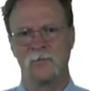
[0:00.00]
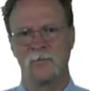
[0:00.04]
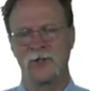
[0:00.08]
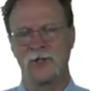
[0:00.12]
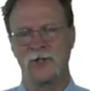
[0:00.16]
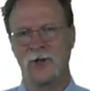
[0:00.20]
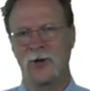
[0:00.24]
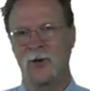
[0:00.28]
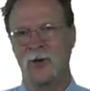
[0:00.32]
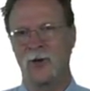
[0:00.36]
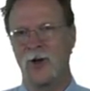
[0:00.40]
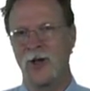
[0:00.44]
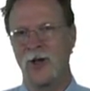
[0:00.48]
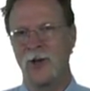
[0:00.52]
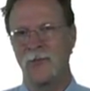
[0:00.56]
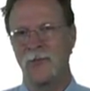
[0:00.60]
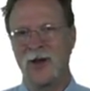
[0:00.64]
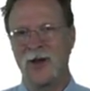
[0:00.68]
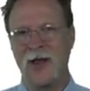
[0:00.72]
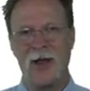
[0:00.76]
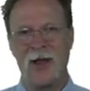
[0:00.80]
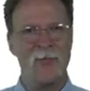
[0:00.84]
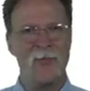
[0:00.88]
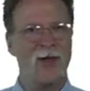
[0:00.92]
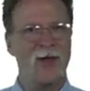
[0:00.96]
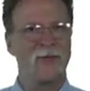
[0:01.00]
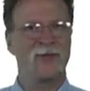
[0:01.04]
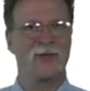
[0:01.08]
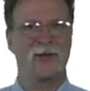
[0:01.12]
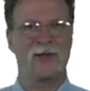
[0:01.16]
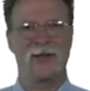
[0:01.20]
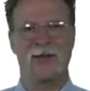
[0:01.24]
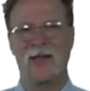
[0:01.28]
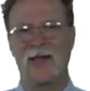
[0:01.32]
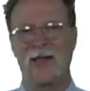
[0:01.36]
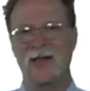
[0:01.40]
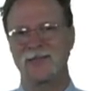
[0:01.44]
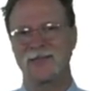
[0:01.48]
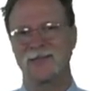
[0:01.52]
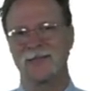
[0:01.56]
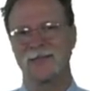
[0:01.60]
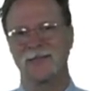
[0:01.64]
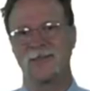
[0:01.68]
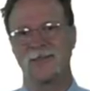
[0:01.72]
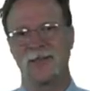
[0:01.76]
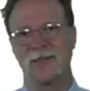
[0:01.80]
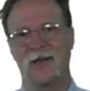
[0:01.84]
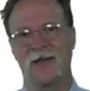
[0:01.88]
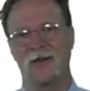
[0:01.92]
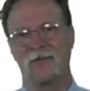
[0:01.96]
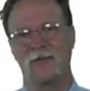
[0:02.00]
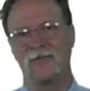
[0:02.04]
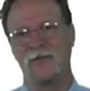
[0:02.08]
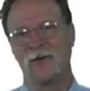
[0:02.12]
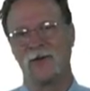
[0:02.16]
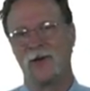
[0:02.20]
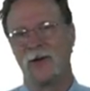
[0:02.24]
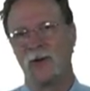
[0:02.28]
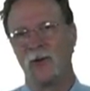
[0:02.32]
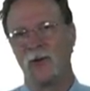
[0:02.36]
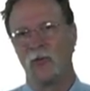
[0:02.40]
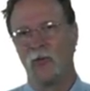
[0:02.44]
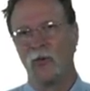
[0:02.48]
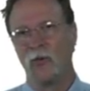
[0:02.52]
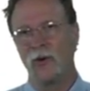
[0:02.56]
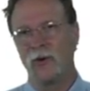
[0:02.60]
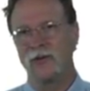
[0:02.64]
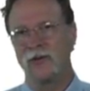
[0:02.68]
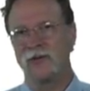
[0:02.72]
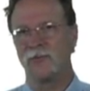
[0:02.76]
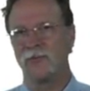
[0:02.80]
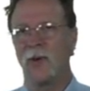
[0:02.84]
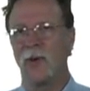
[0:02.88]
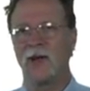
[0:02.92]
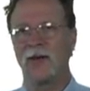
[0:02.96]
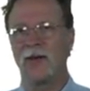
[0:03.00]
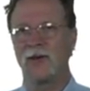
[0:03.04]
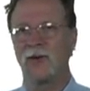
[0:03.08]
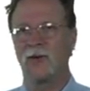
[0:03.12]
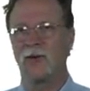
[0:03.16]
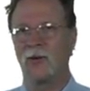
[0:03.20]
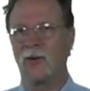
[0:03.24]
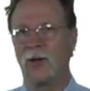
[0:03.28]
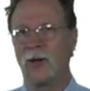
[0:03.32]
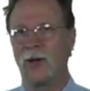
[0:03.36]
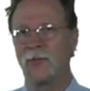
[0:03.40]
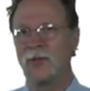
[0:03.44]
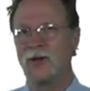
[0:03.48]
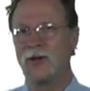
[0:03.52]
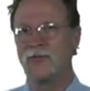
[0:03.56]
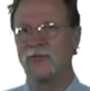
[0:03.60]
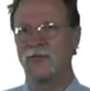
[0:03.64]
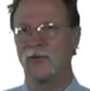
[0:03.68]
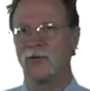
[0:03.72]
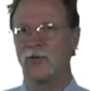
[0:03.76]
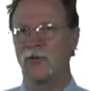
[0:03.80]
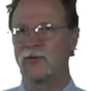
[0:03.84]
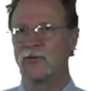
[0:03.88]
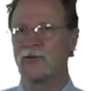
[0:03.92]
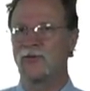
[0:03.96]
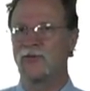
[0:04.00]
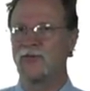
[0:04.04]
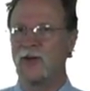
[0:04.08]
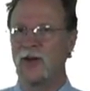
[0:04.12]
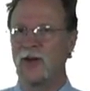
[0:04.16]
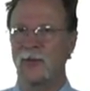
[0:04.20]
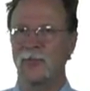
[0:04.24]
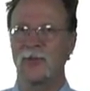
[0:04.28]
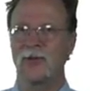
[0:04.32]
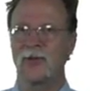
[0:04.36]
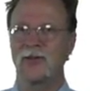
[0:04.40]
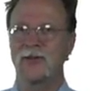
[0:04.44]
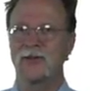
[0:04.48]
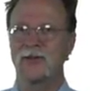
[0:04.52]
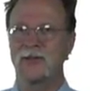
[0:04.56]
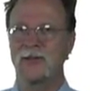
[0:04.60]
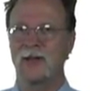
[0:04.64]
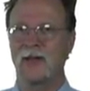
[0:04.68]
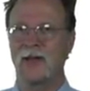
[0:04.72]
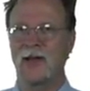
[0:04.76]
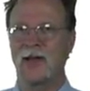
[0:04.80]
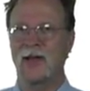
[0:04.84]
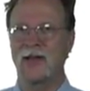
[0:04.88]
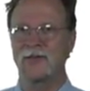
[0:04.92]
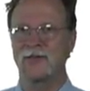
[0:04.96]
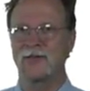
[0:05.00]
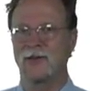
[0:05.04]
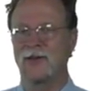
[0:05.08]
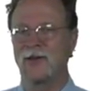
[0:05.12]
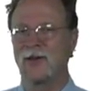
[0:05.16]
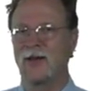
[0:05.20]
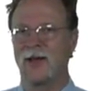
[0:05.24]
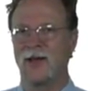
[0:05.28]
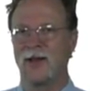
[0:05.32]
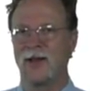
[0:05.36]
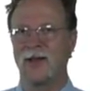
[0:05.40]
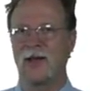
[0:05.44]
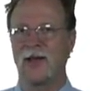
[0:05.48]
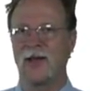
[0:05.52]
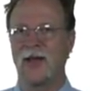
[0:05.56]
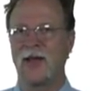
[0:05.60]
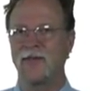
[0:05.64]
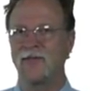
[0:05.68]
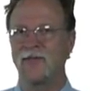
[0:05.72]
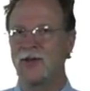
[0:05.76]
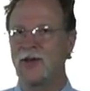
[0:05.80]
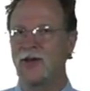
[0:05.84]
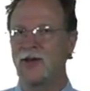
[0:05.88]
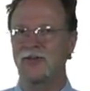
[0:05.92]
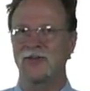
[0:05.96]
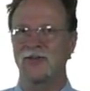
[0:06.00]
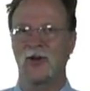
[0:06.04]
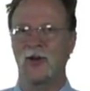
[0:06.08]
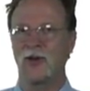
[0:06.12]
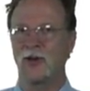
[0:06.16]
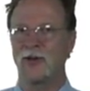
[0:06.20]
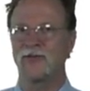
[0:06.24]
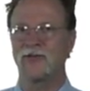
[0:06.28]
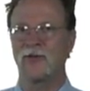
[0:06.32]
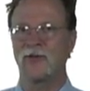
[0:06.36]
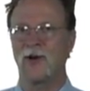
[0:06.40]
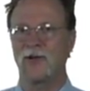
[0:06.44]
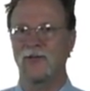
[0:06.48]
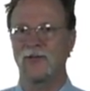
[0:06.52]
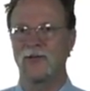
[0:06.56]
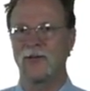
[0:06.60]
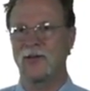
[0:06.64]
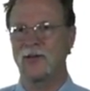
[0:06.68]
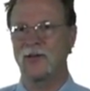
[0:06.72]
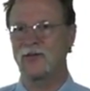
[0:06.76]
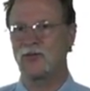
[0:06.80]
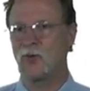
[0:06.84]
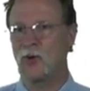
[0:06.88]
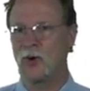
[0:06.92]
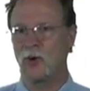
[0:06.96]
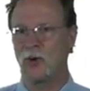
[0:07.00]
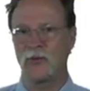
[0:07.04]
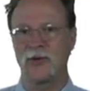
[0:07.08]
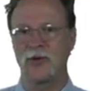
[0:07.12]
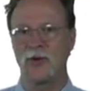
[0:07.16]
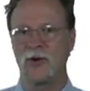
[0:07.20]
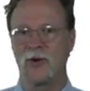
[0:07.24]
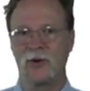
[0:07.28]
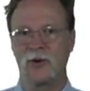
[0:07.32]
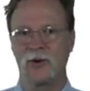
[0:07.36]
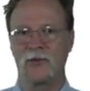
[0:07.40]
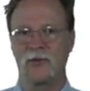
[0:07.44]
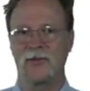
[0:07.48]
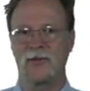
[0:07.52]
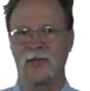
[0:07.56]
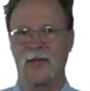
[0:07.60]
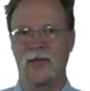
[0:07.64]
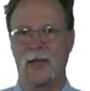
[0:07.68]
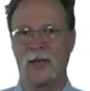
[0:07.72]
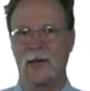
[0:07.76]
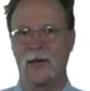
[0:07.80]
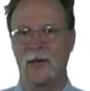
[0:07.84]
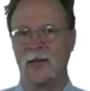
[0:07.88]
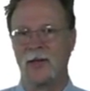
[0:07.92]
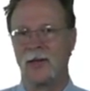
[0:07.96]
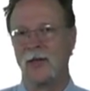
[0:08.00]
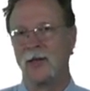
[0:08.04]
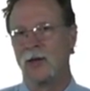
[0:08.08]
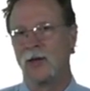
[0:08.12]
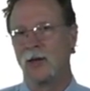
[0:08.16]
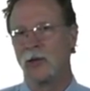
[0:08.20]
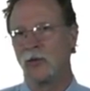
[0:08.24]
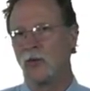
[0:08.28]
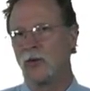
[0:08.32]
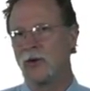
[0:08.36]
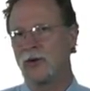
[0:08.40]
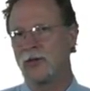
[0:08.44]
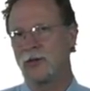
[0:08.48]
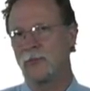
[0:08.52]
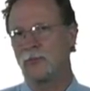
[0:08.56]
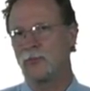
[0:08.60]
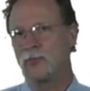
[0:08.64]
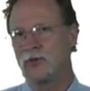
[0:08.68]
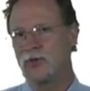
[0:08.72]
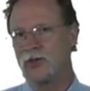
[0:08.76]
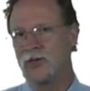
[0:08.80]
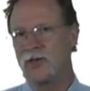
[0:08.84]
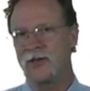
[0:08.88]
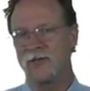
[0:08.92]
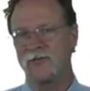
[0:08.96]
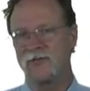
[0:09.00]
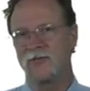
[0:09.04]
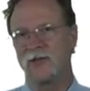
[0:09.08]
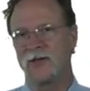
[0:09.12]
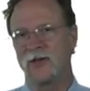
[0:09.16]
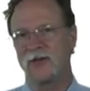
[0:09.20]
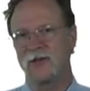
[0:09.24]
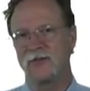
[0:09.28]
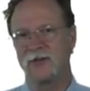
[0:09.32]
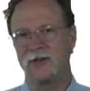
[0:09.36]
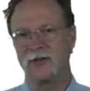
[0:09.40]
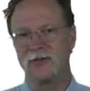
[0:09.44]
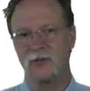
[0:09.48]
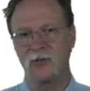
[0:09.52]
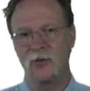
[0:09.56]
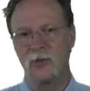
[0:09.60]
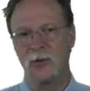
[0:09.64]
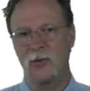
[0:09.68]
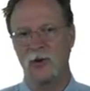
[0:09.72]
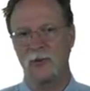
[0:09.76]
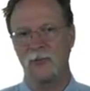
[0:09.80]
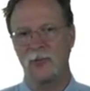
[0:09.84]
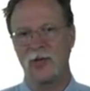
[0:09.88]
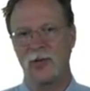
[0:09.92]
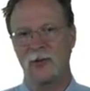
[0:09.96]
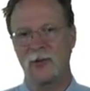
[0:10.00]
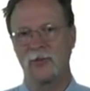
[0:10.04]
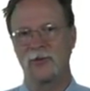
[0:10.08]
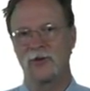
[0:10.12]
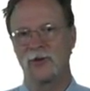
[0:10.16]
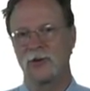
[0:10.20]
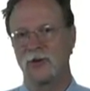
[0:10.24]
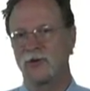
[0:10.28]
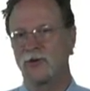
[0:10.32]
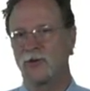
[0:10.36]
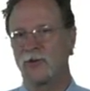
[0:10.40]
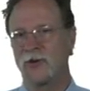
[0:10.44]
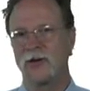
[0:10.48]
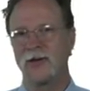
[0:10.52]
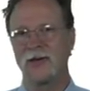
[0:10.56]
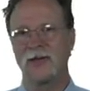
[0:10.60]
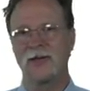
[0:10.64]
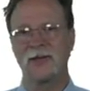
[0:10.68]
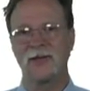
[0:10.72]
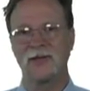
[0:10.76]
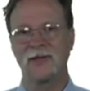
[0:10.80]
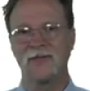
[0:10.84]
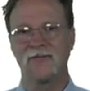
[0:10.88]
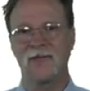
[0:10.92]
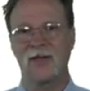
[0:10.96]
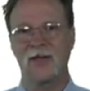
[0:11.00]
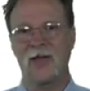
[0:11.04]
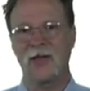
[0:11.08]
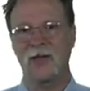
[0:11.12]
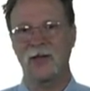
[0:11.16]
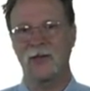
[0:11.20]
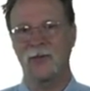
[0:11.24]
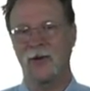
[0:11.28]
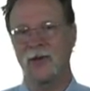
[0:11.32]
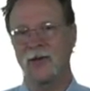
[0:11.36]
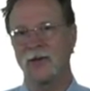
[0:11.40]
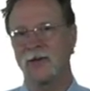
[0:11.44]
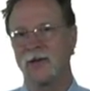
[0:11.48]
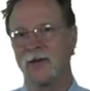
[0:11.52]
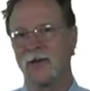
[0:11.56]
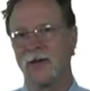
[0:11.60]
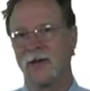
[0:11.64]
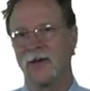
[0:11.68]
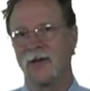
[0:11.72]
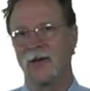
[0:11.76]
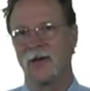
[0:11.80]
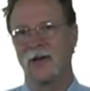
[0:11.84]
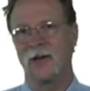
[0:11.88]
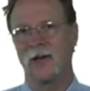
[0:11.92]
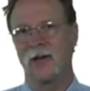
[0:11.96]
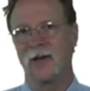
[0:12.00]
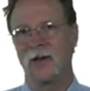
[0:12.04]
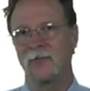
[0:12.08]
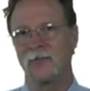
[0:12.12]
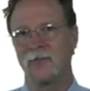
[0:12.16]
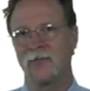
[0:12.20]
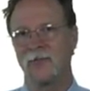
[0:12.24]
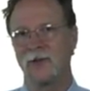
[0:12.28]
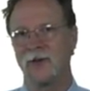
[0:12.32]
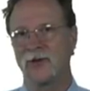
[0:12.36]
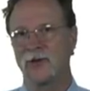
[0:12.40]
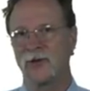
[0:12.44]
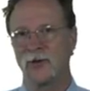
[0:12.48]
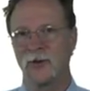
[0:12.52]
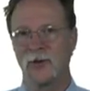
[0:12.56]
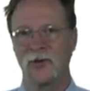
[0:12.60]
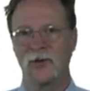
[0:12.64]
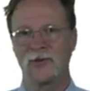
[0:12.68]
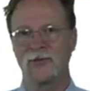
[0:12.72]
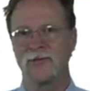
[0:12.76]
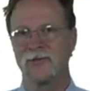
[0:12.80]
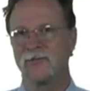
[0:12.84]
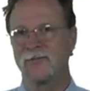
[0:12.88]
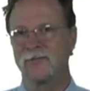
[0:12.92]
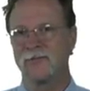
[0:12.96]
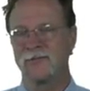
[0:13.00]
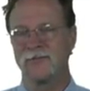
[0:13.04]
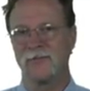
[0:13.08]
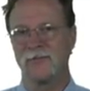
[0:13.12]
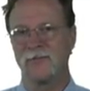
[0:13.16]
So, but how about the class itself? What is my goal? I mean, for developing this class and having us all involved in this, where are we going with that? One of the chief things is we want to be able to critically evaluate the current